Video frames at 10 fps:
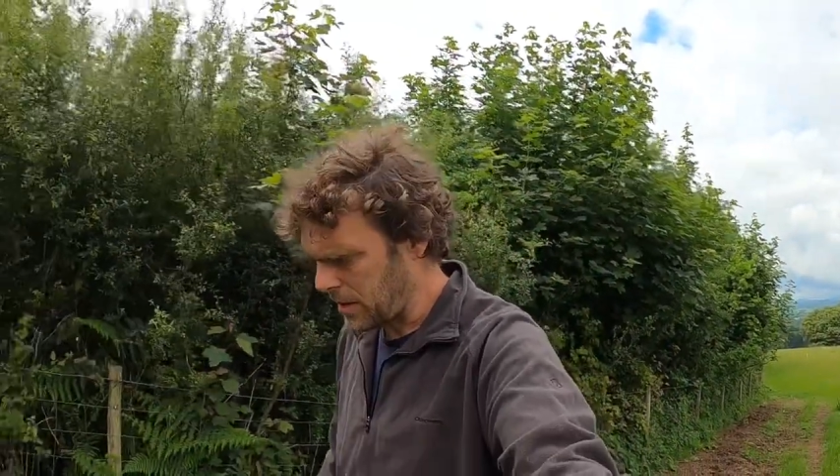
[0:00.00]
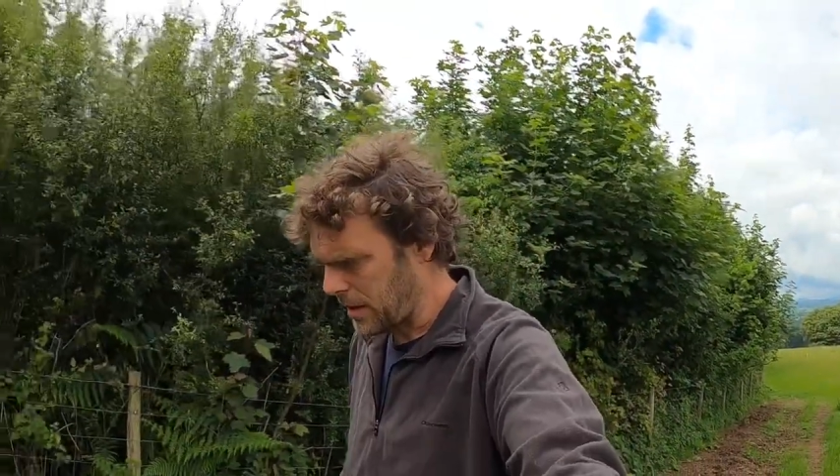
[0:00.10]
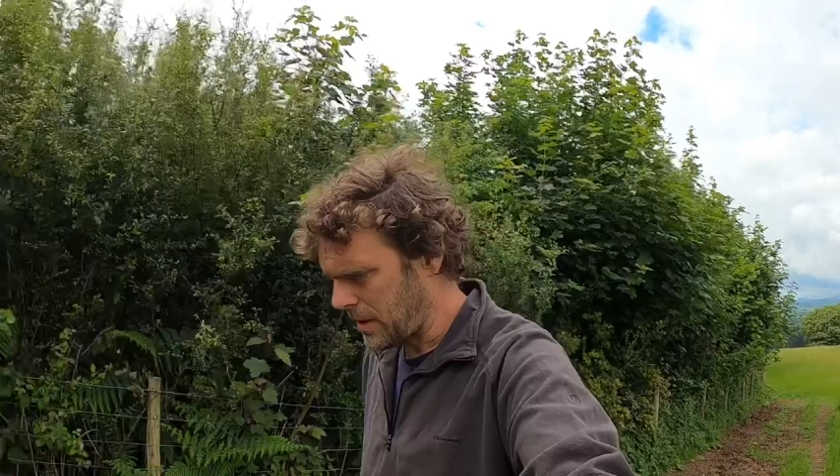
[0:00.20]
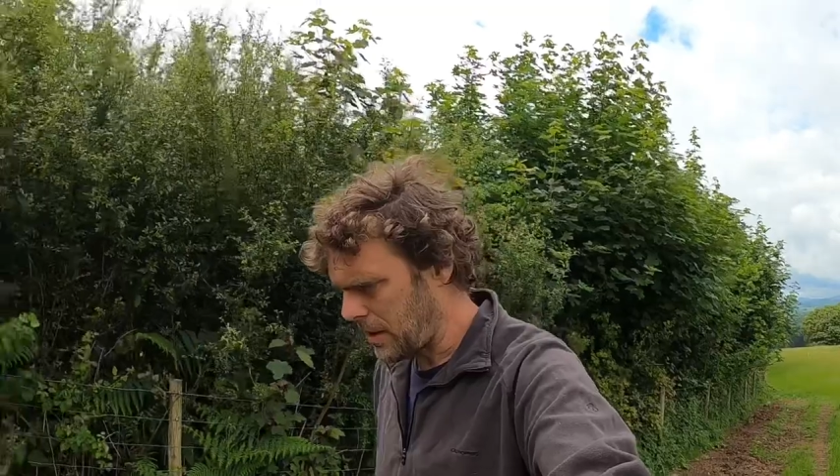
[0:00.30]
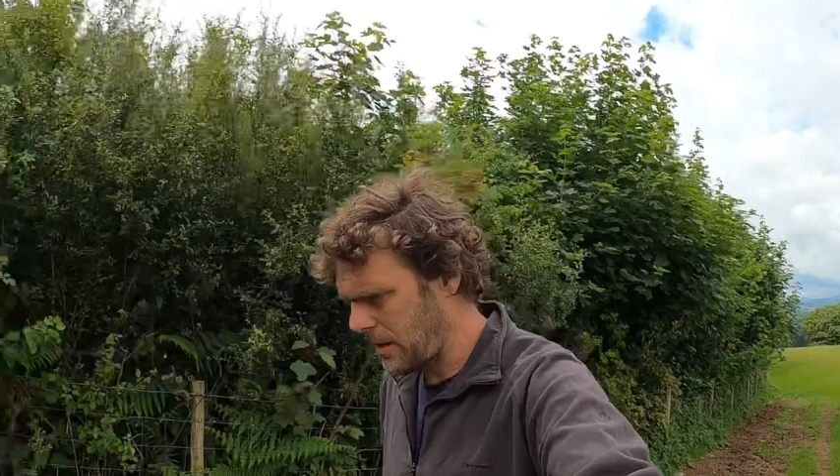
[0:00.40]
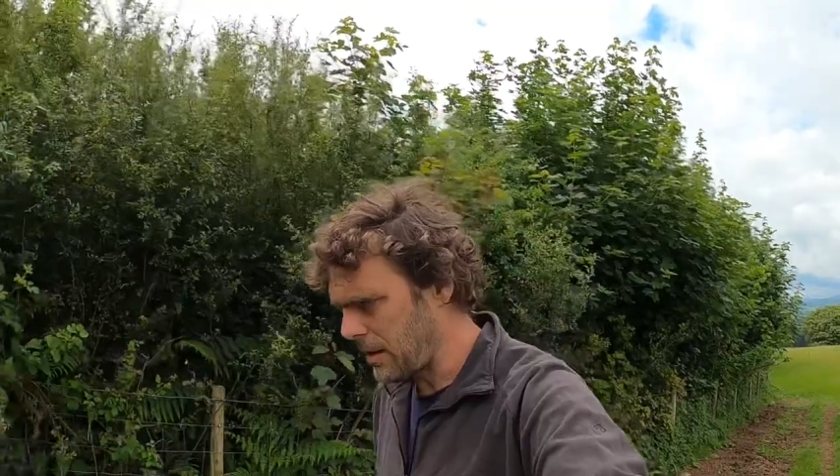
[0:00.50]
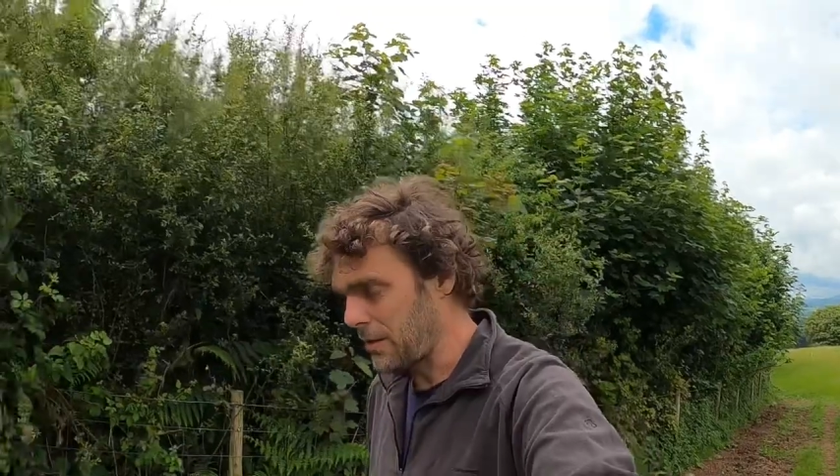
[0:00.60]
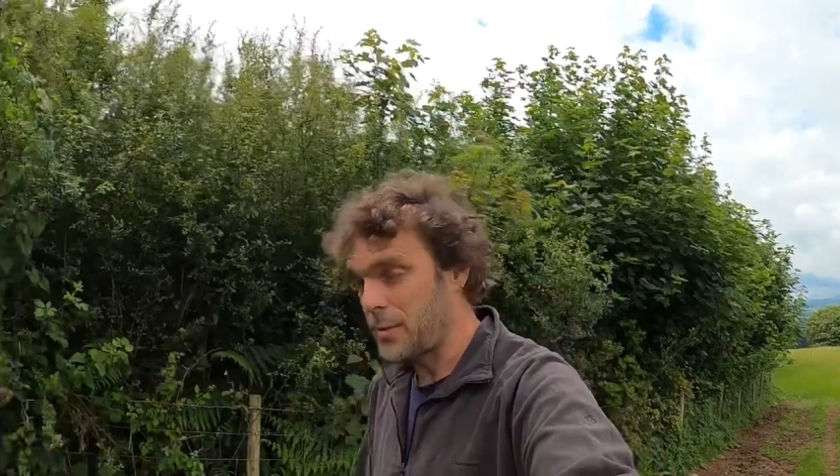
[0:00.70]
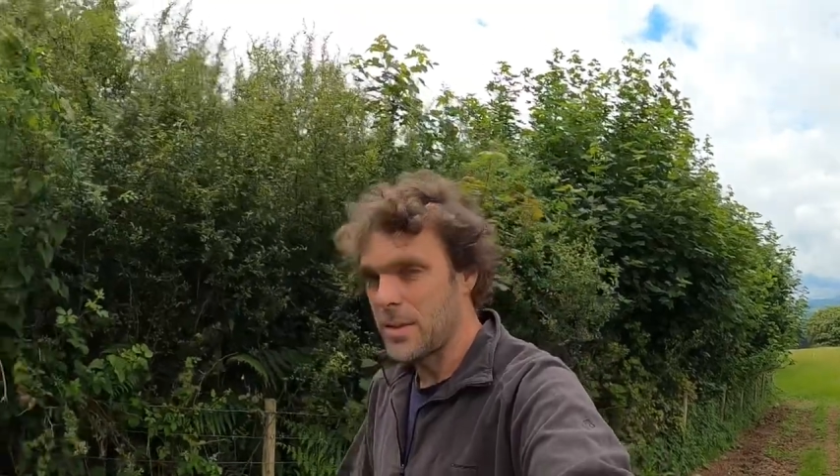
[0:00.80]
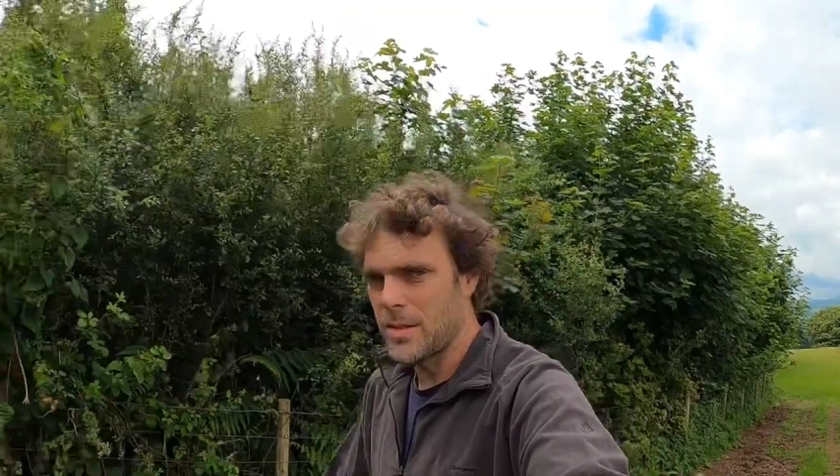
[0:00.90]
at the
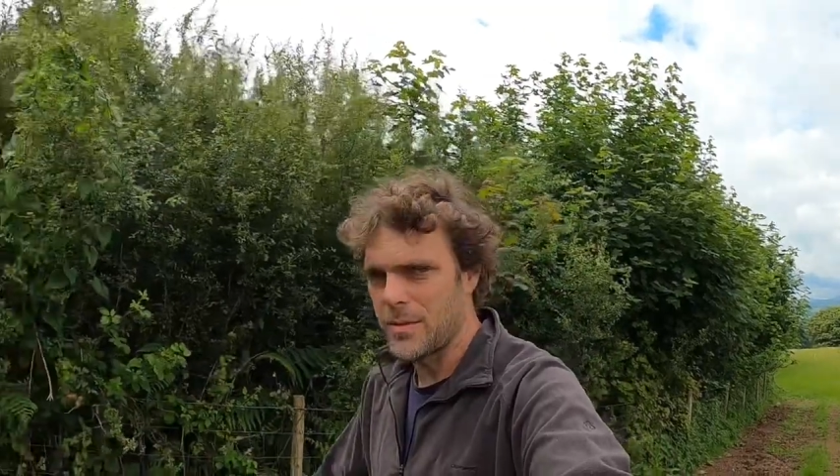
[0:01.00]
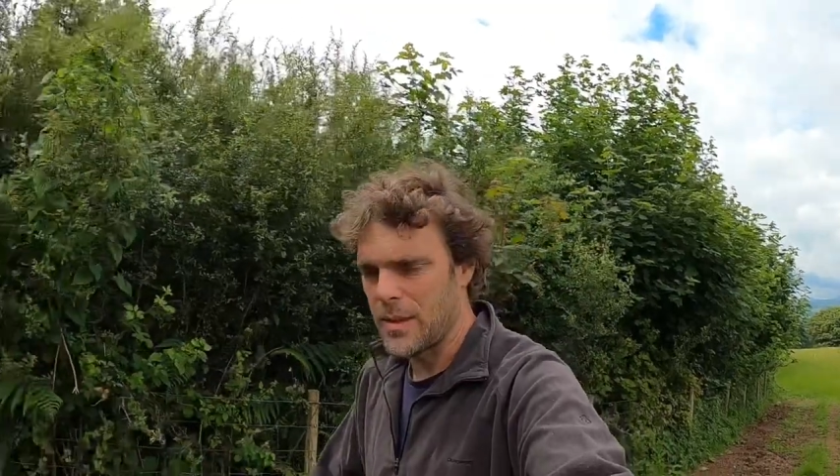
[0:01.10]
front of the